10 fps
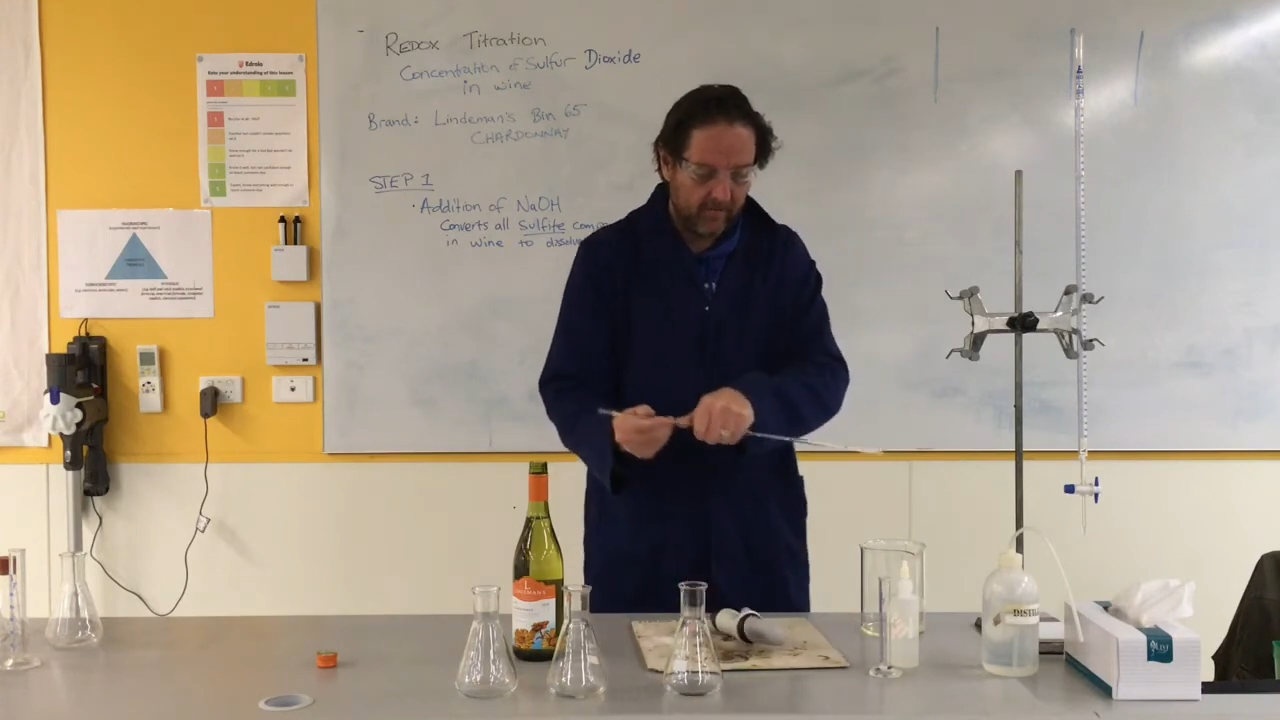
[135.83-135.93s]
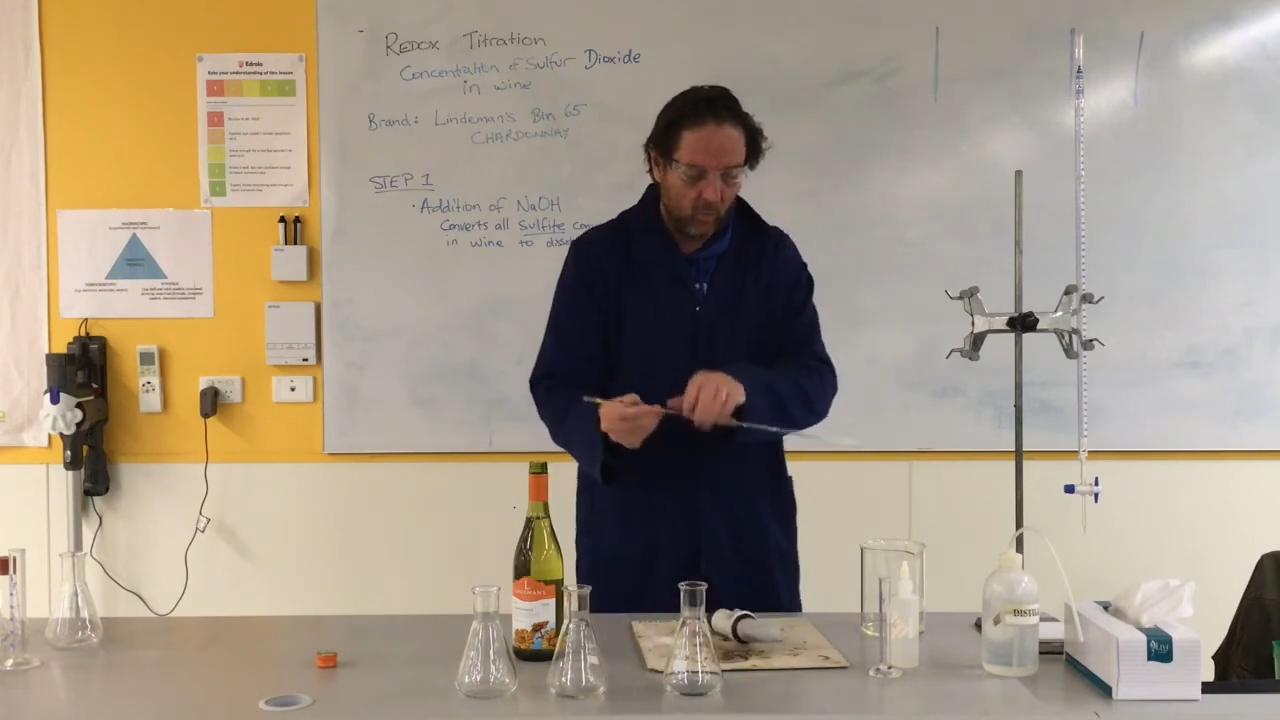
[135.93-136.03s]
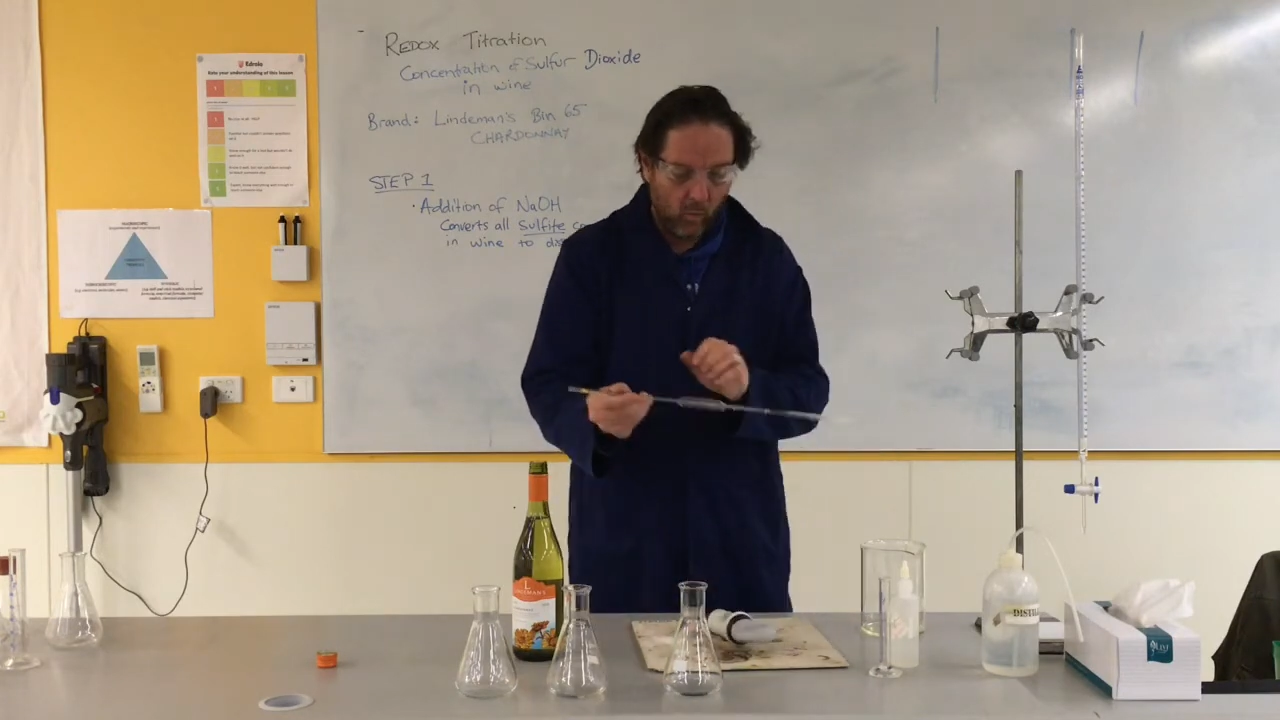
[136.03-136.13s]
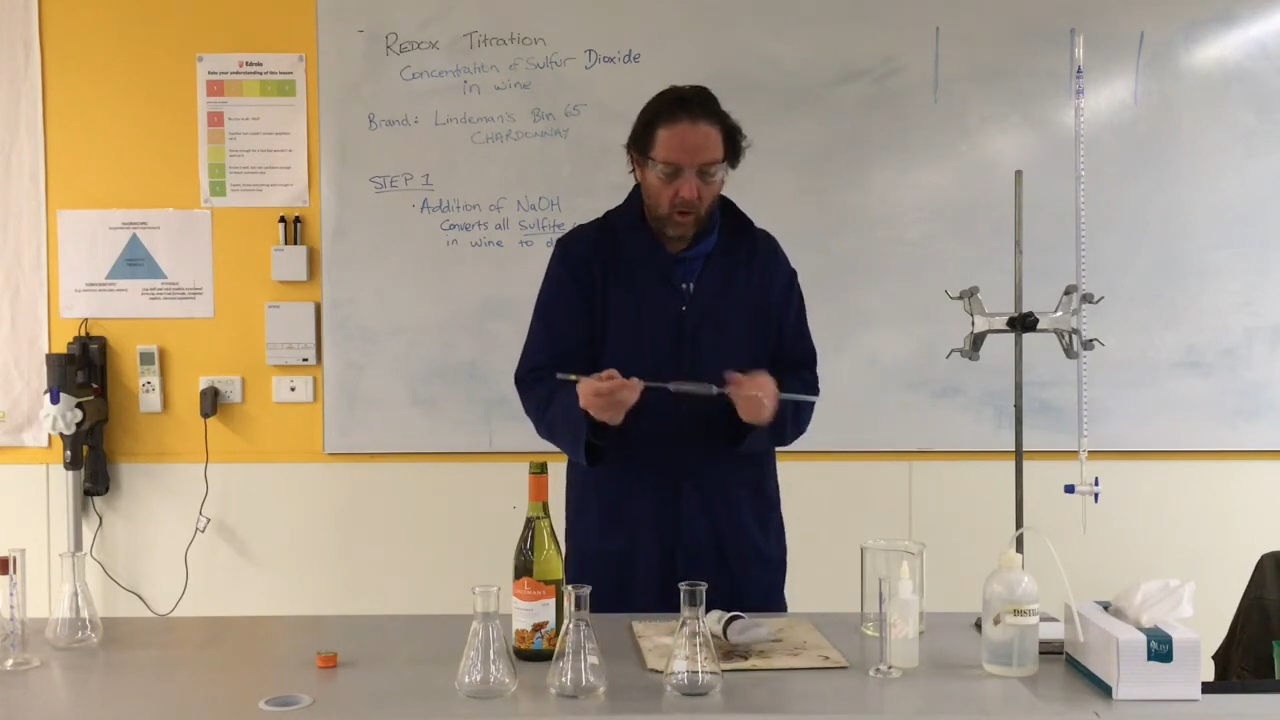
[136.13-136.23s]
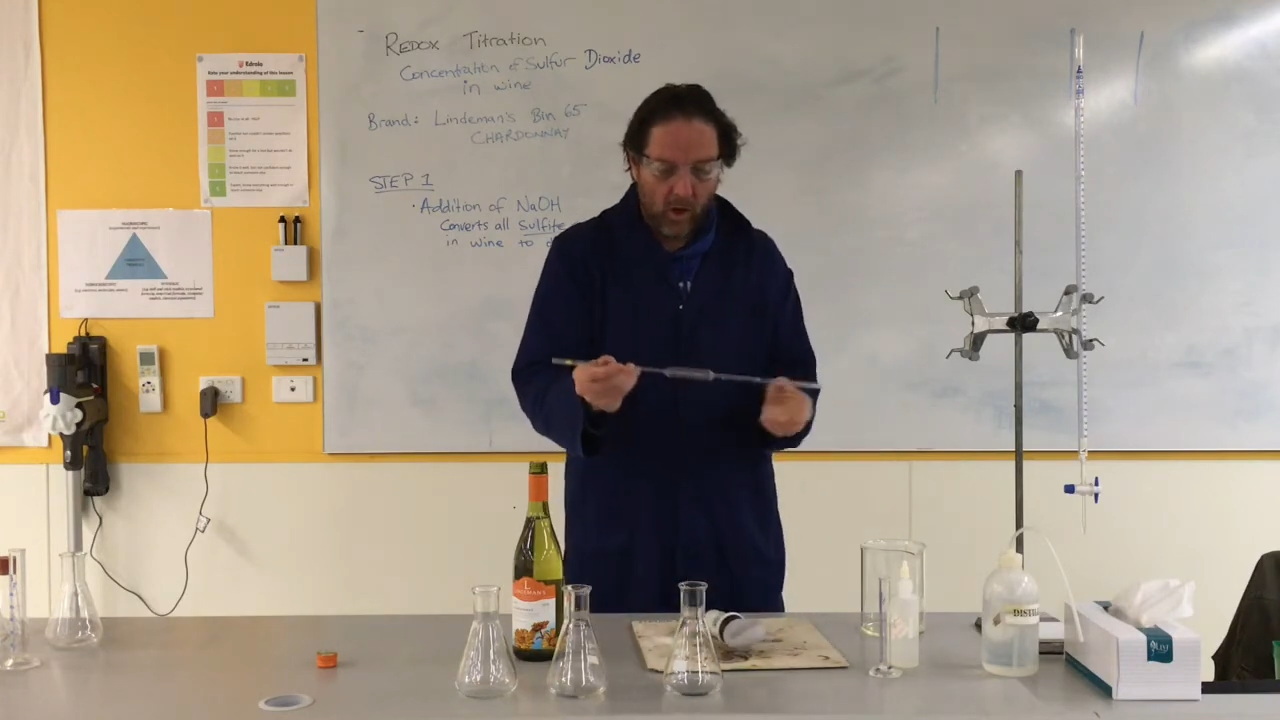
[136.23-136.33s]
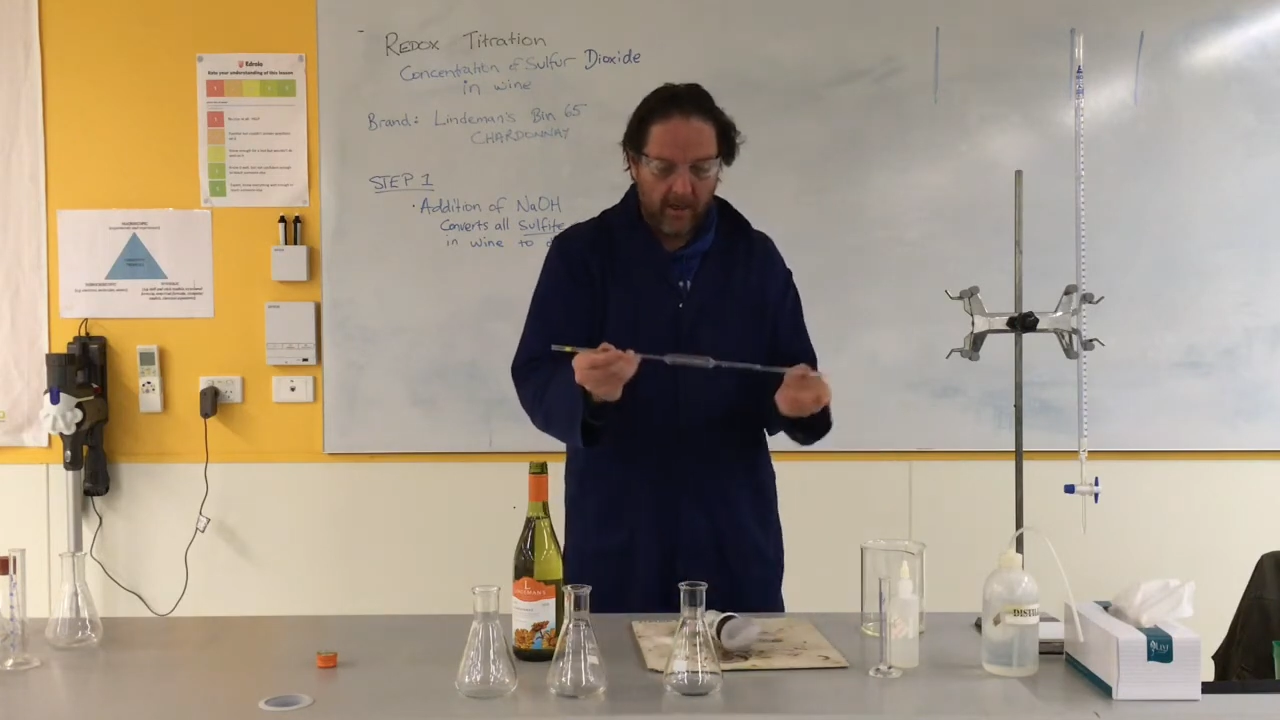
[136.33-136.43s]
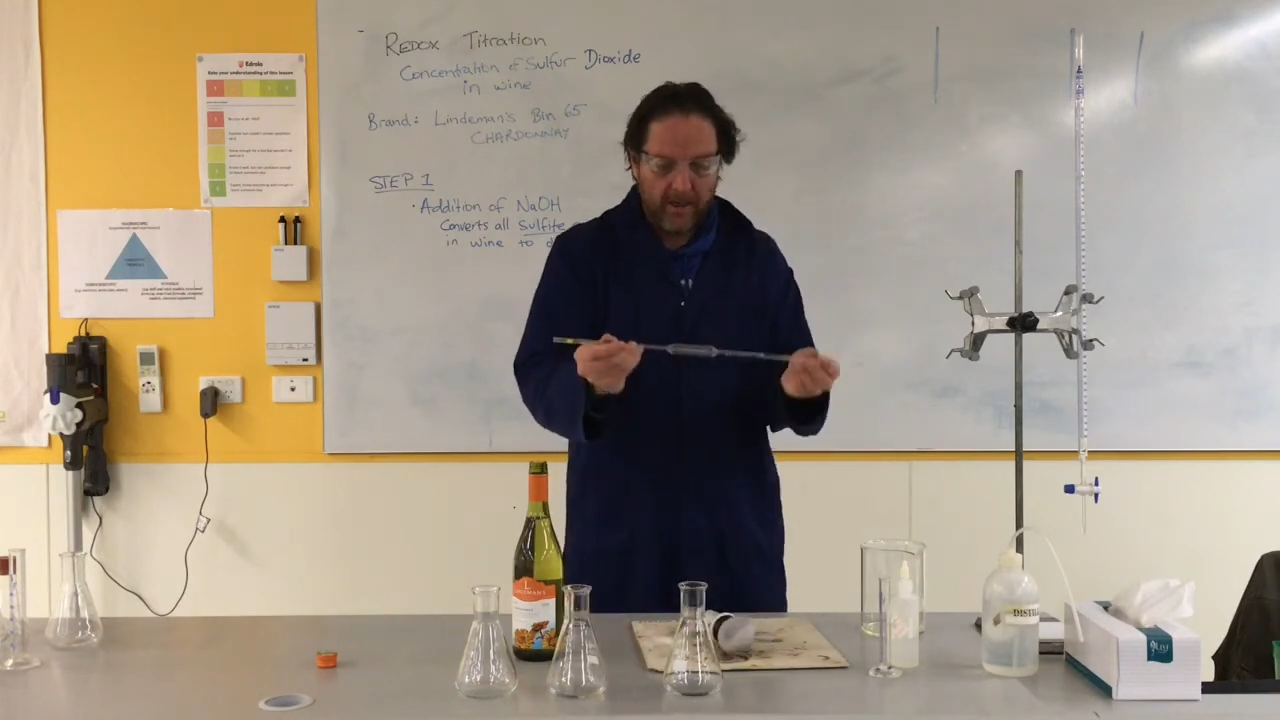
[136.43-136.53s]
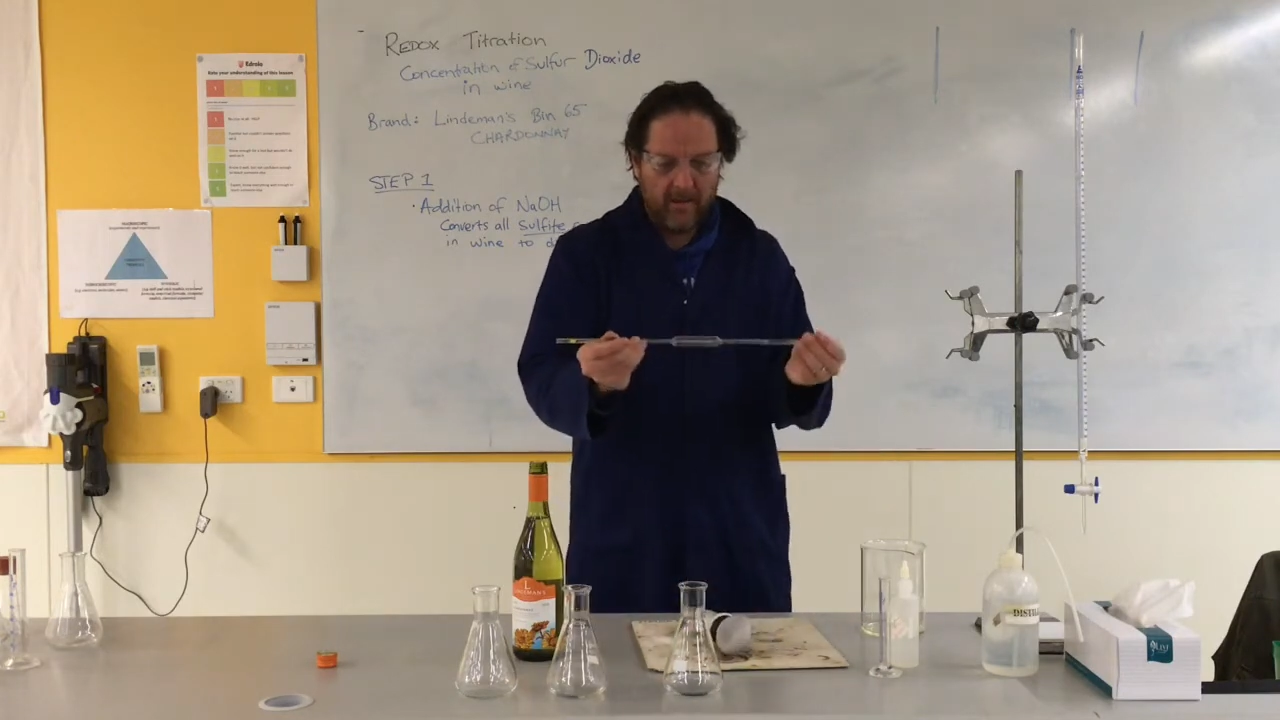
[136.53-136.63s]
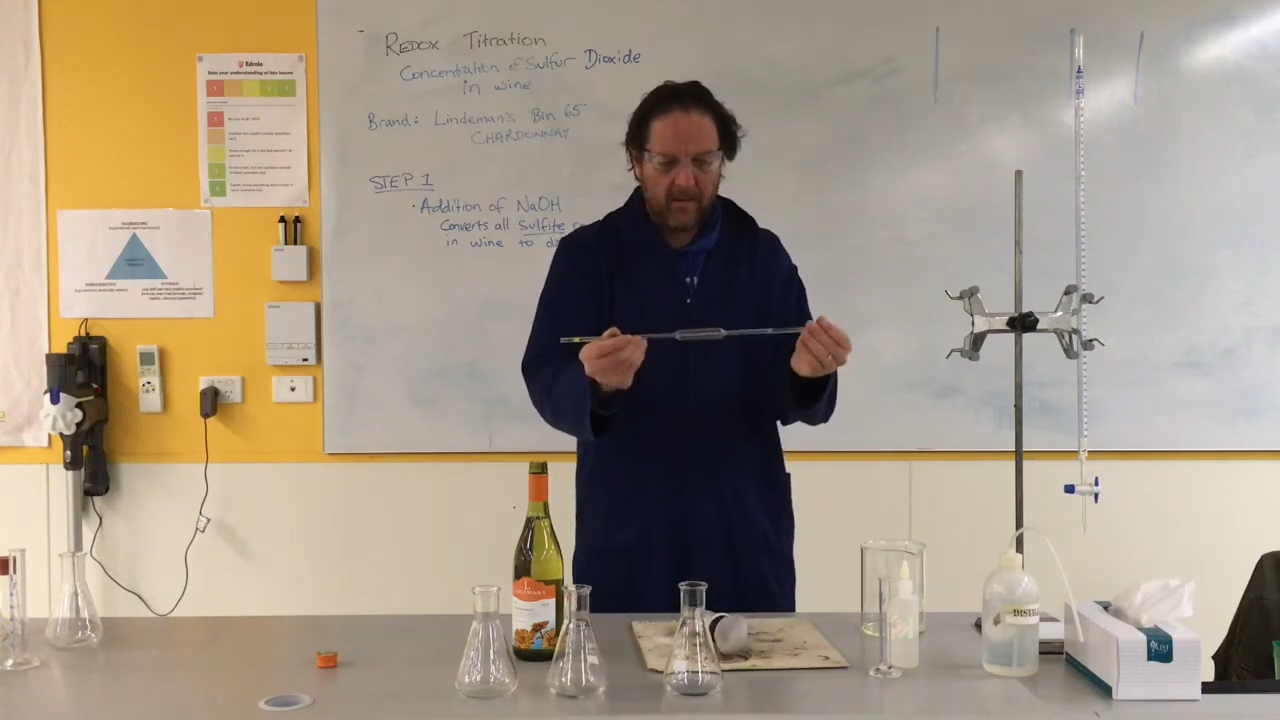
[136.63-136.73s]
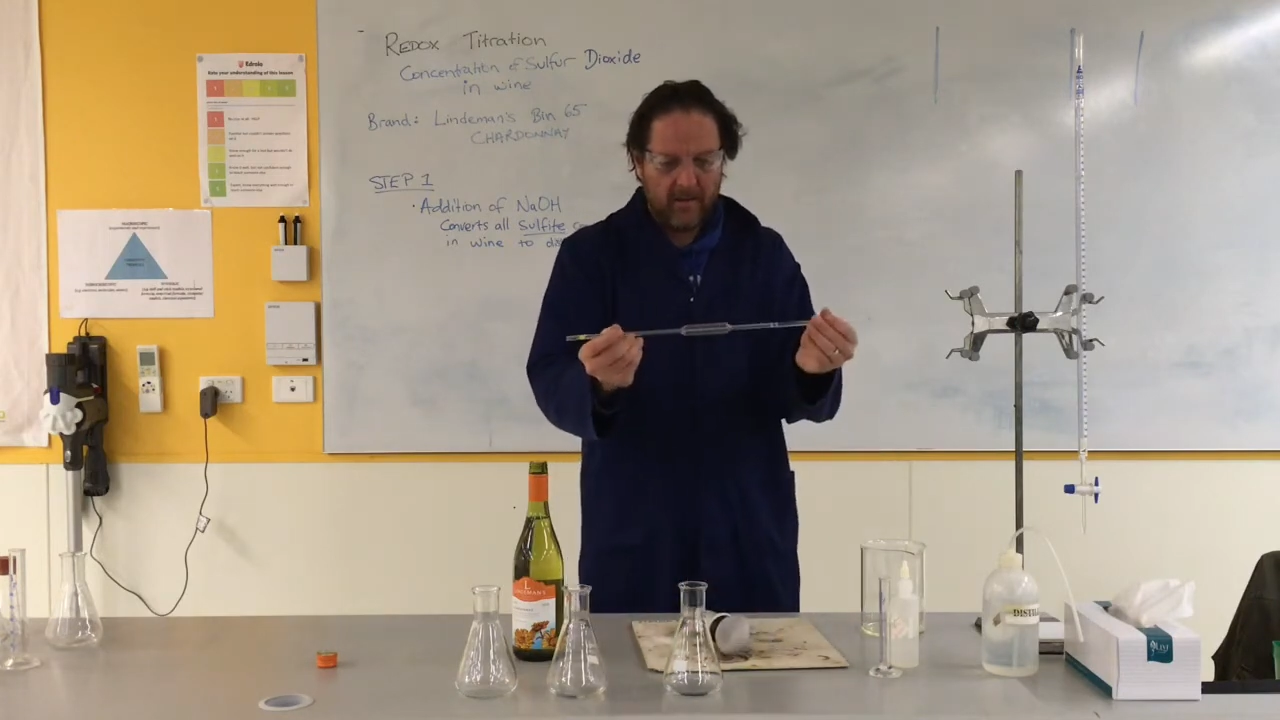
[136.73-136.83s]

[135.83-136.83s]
wine